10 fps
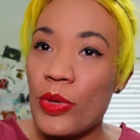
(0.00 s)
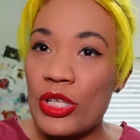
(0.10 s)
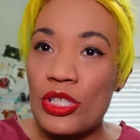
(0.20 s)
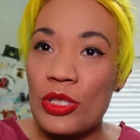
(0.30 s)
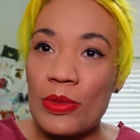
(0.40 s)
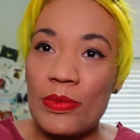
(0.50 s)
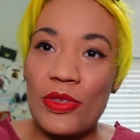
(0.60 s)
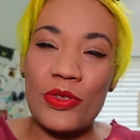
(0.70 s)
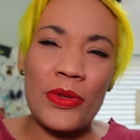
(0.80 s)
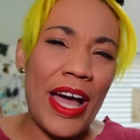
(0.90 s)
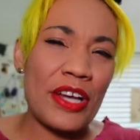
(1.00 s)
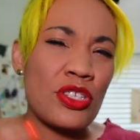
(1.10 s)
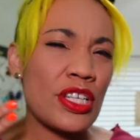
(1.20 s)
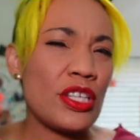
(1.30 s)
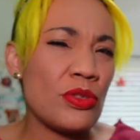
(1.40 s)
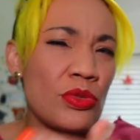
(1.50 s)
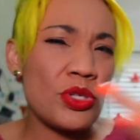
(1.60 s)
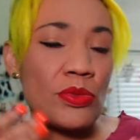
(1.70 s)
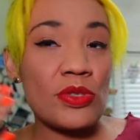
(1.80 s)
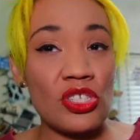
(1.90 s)
booktube through actually
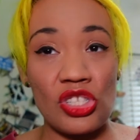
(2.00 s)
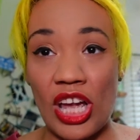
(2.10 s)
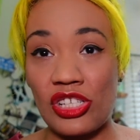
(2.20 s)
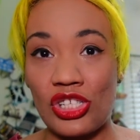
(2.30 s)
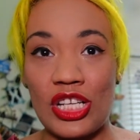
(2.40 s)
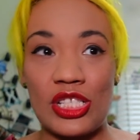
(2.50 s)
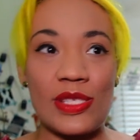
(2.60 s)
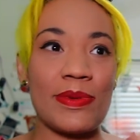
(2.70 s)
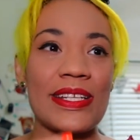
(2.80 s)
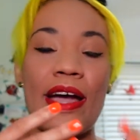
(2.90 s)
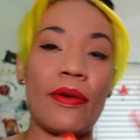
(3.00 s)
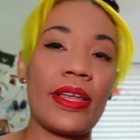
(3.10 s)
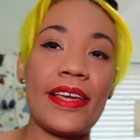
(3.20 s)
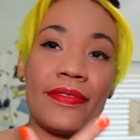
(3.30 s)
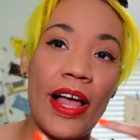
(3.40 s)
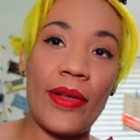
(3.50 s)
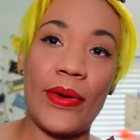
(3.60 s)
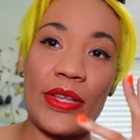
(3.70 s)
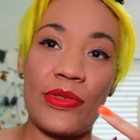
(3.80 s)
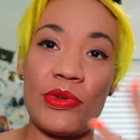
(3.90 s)
YouTube suggestions, but not really
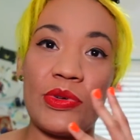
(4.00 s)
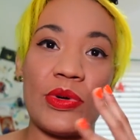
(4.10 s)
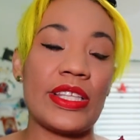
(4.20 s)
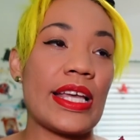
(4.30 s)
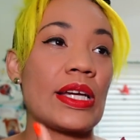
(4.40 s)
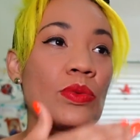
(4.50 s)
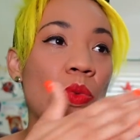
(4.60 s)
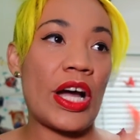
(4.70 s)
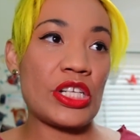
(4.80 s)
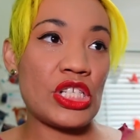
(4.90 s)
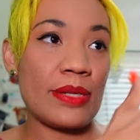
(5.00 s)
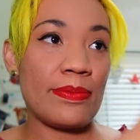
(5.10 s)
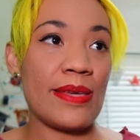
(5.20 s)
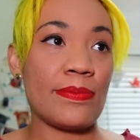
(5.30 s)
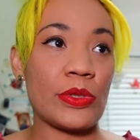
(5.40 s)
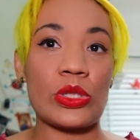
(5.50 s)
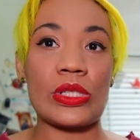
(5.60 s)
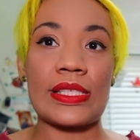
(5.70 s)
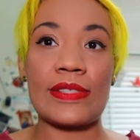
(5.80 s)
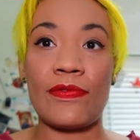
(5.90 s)
following through on like watching
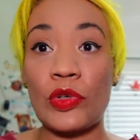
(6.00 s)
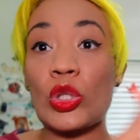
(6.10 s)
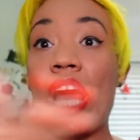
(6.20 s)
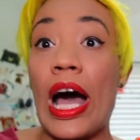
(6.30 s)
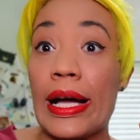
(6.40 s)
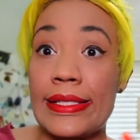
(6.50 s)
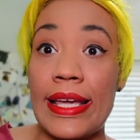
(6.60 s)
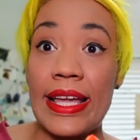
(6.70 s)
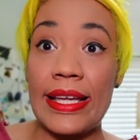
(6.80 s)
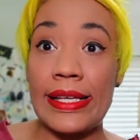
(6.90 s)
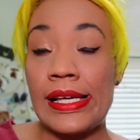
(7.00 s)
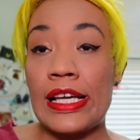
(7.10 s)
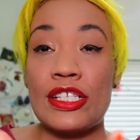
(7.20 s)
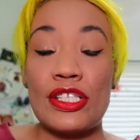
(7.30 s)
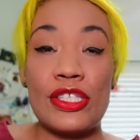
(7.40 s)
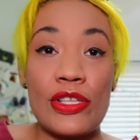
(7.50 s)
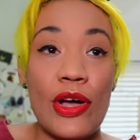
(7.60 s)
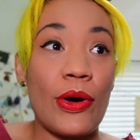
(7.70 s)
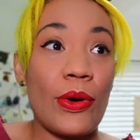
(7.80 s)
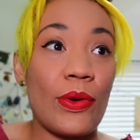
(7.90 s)
people's full content.
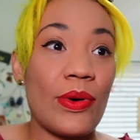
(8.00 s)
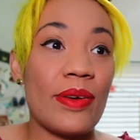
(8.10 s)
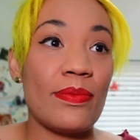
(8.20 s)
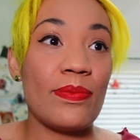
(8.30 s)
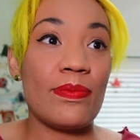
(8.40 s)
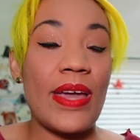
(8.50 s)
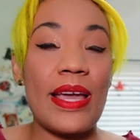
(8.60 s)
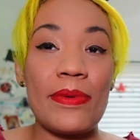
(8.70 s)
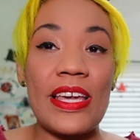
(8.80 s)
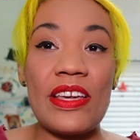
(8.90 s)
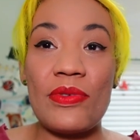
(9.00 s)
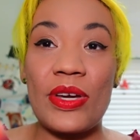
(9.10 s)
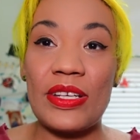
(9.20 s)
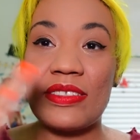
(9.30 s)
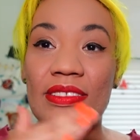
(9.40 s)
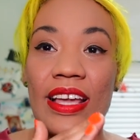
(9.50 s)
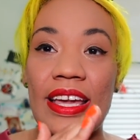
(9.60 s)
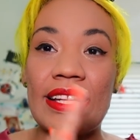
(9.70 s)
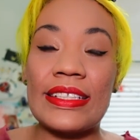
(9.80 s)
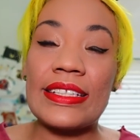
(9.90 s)
So maybe you can
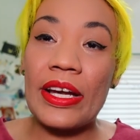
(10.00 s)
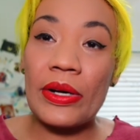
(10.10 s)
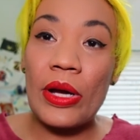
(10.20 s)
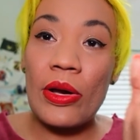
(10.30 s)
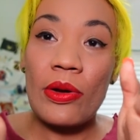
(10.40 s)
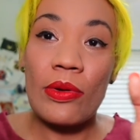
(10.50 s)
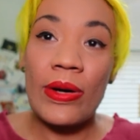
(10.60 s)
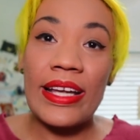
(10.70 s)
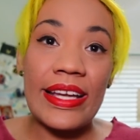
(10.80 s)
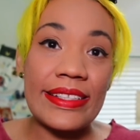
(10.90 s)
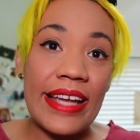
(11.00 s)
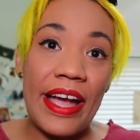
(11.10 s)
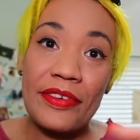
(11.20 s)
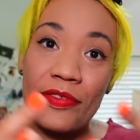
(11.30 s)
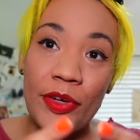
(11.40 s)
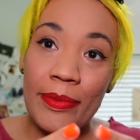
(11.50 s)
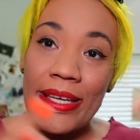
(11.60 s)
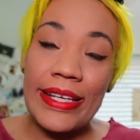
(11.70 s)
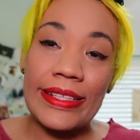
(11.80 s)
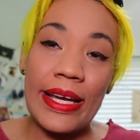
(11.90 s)
like narrow it down for me and